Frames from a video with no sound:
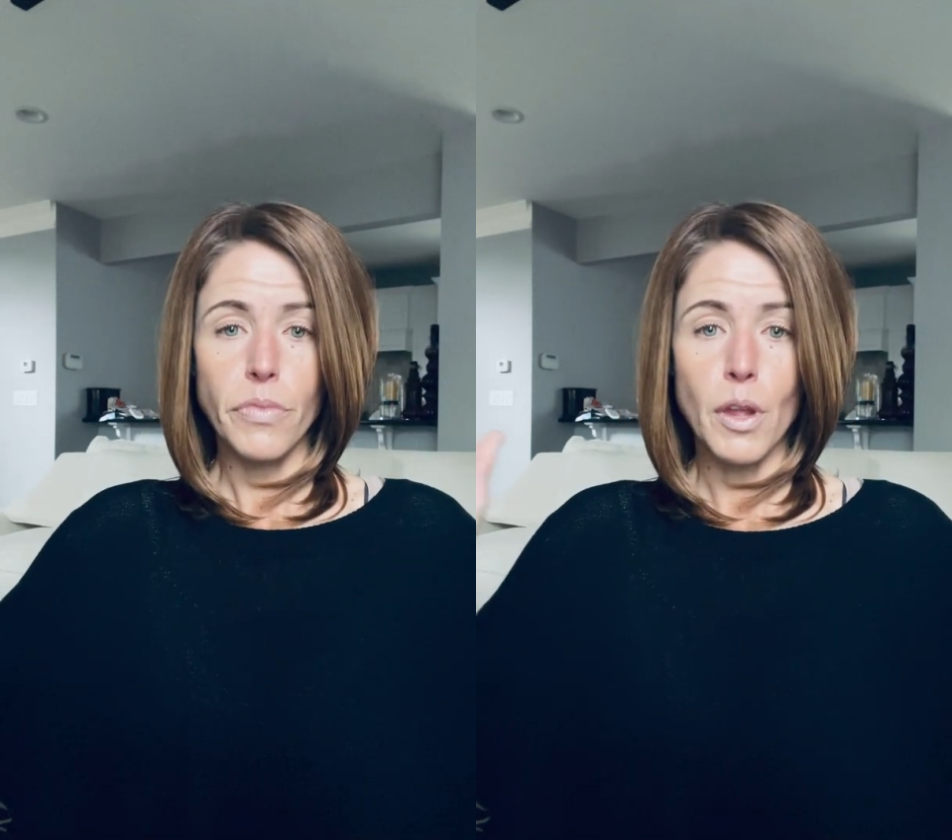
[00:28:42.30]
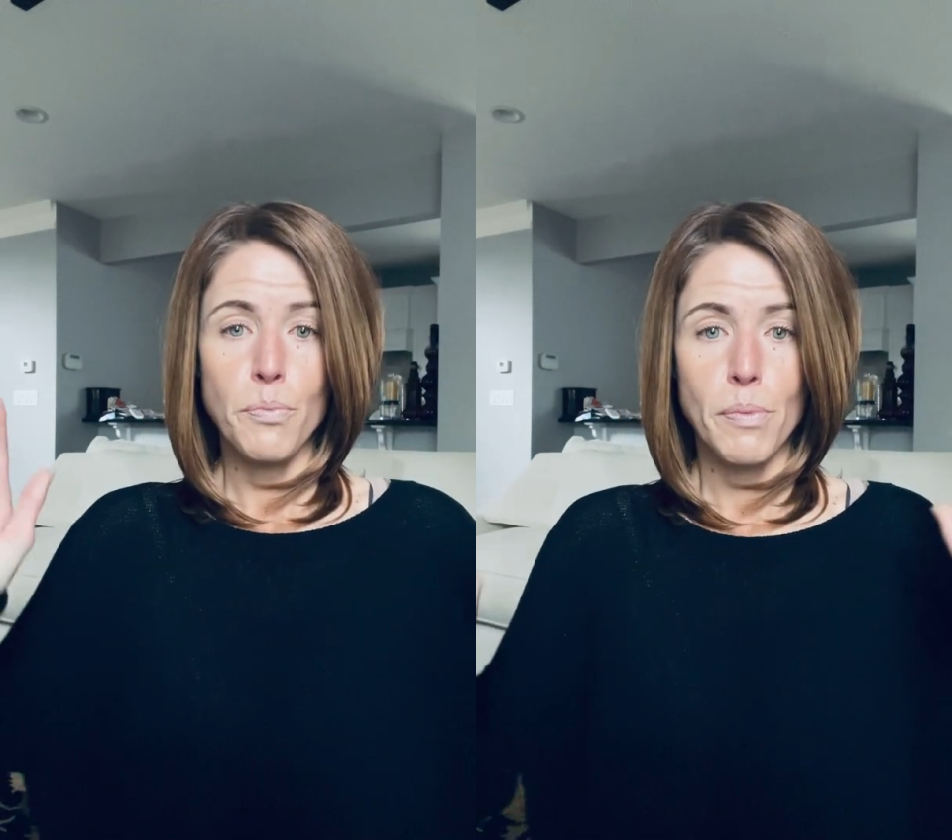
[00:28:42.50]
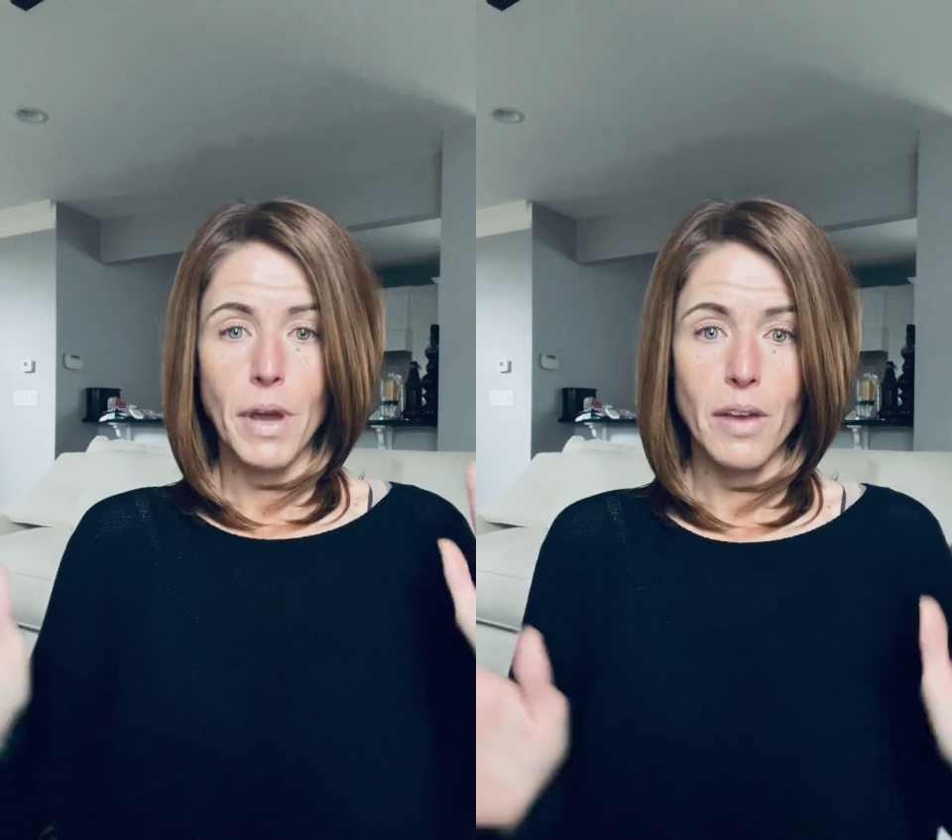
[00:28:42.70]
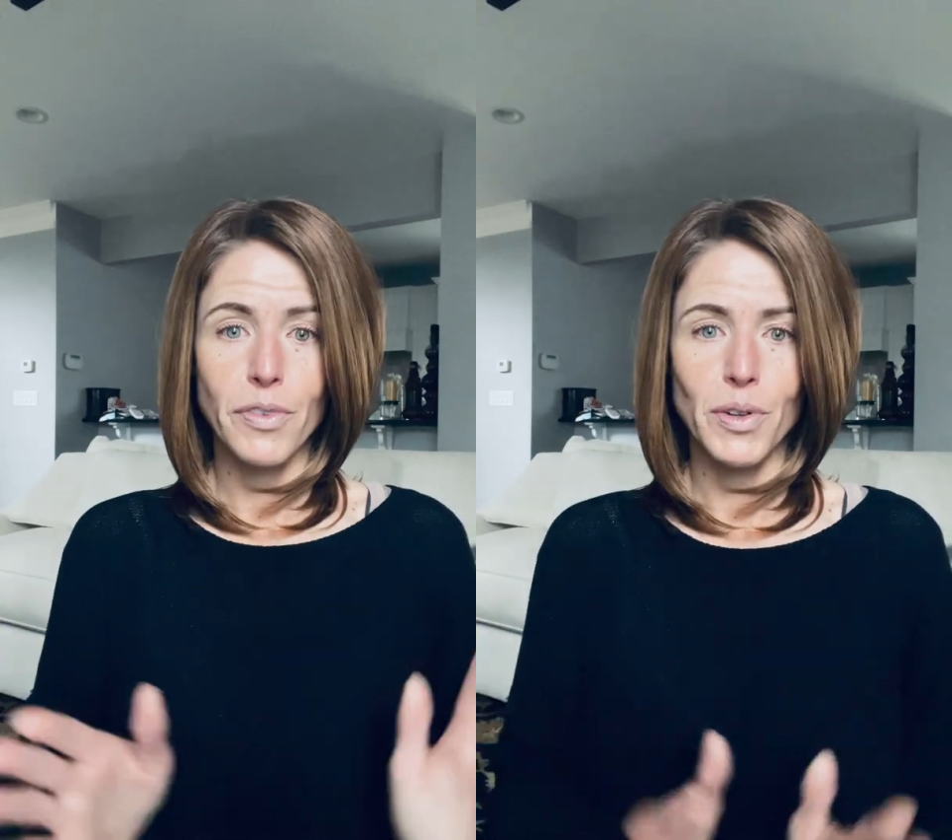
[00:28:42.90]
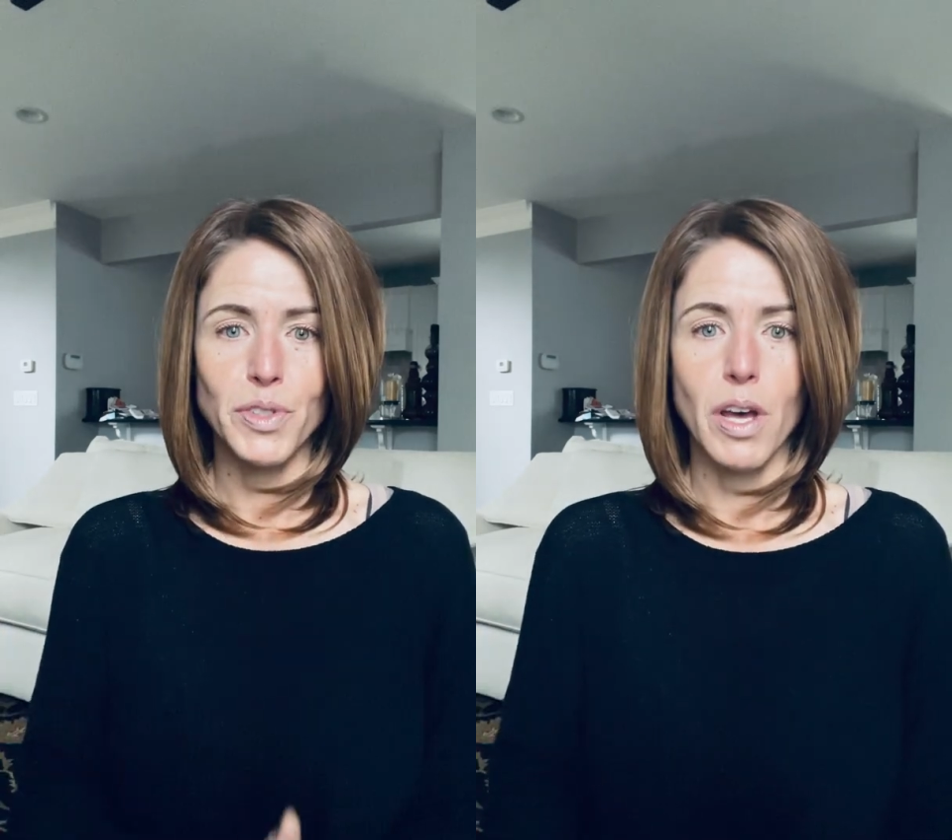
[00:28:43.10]
put my
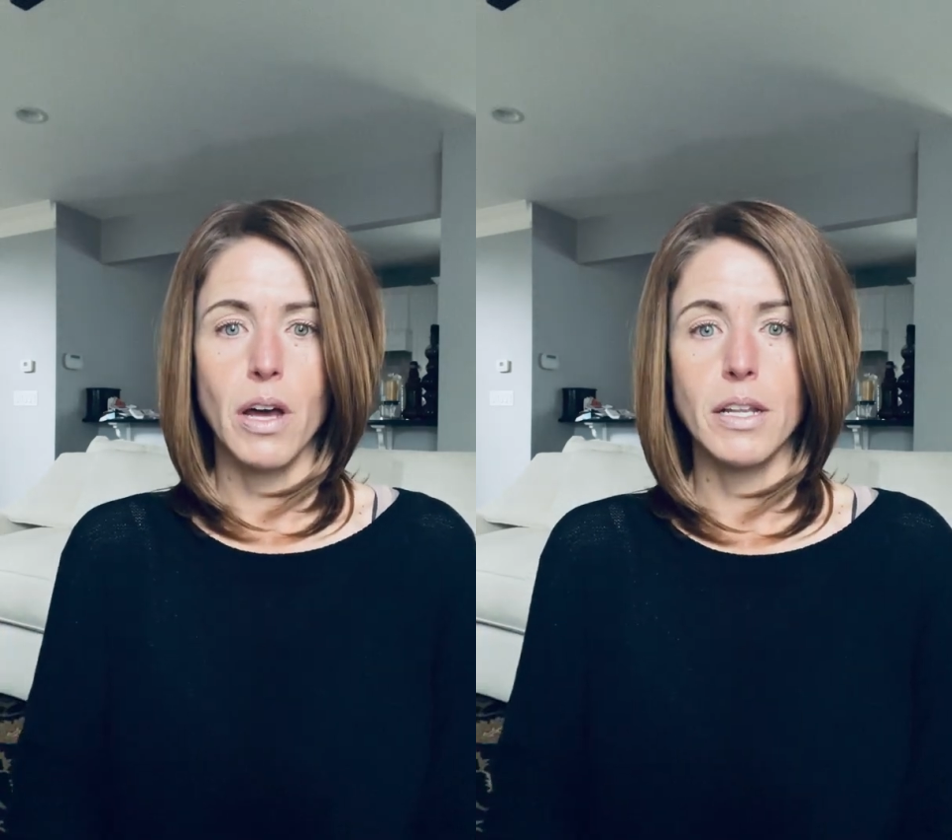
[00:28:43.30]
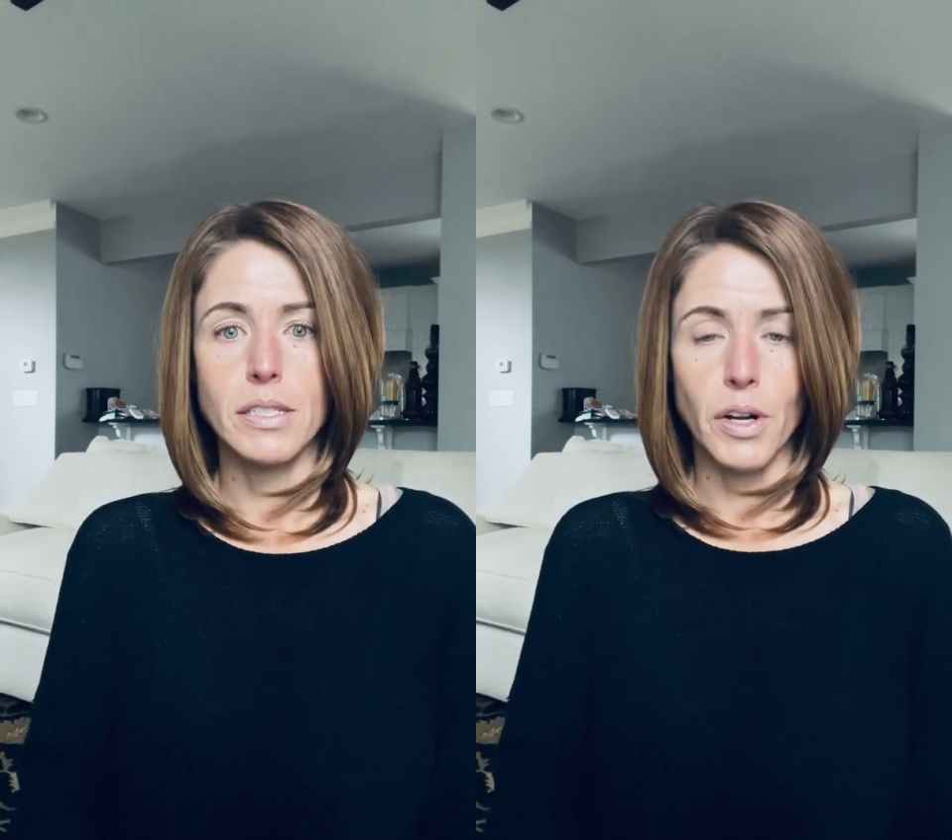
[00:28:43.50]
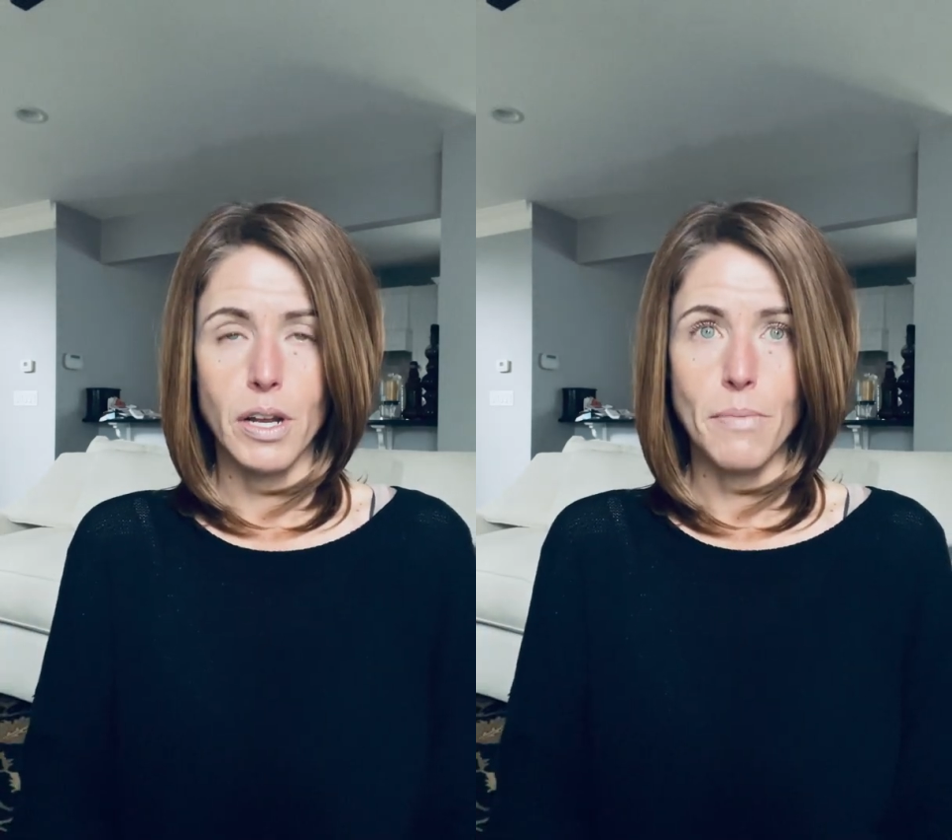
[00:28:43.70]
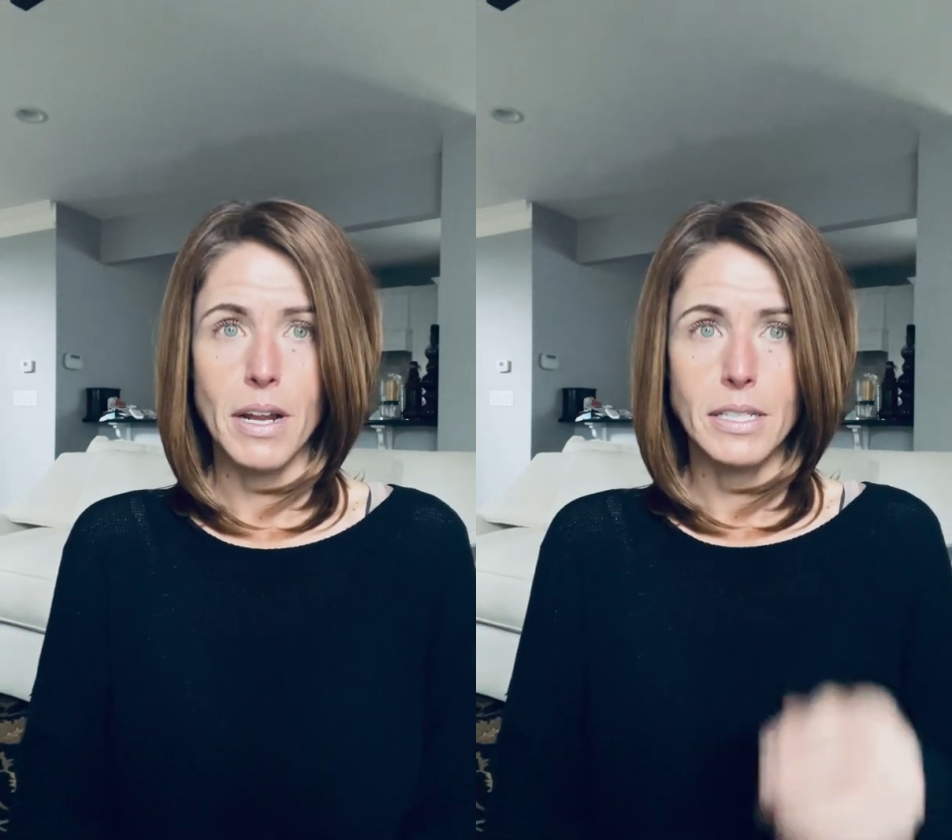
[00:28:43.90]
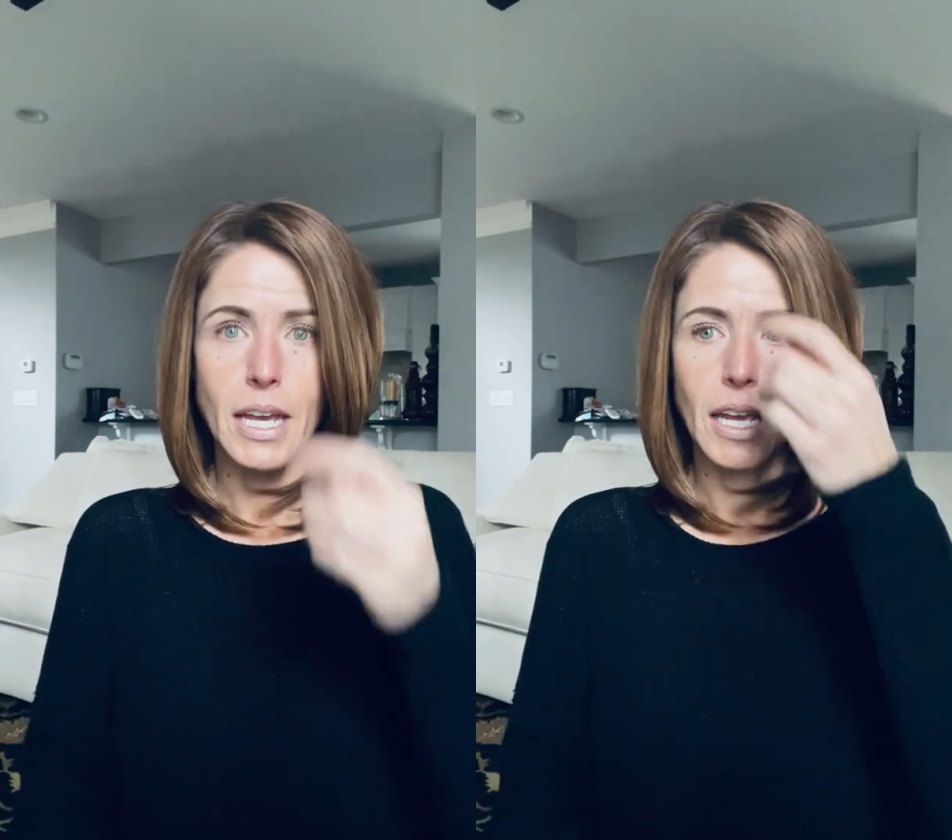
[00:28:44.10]
headphones on and started to
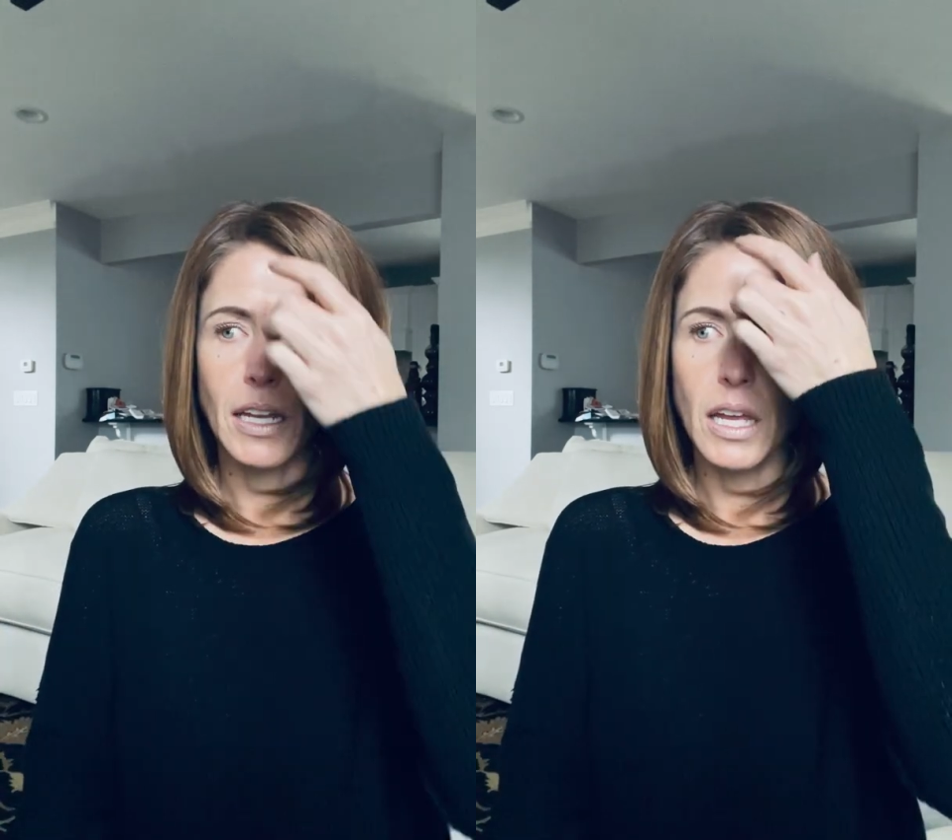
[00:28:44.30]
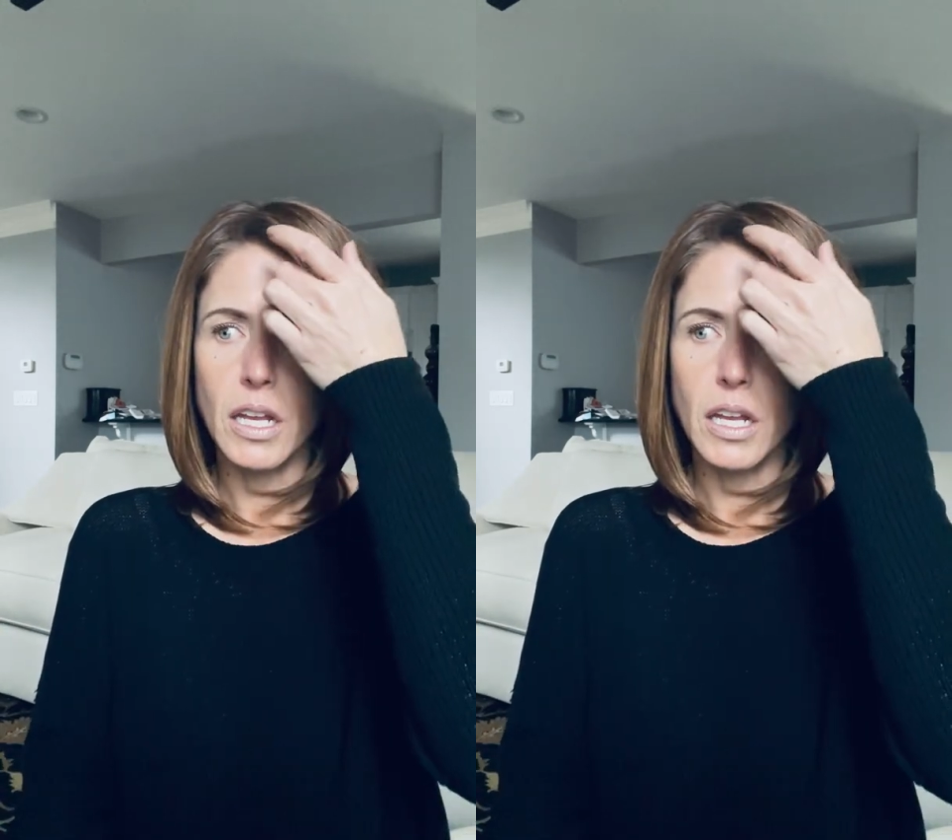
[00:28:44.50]
meditate